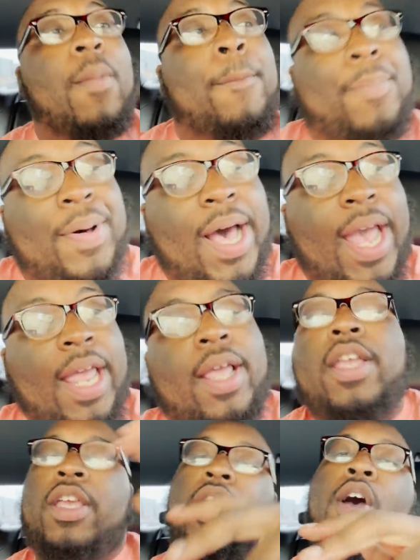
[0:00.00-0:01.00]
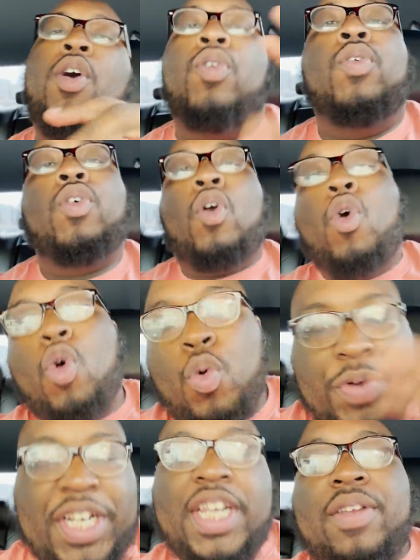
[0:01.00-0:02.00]
But, you know, cool.
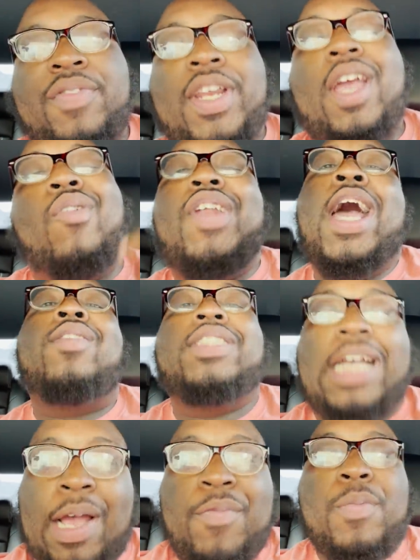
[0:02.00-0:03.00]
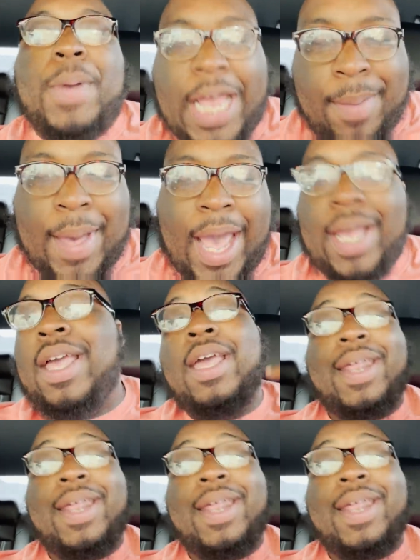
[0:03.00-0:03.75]
We did the video. Now it's time for payback.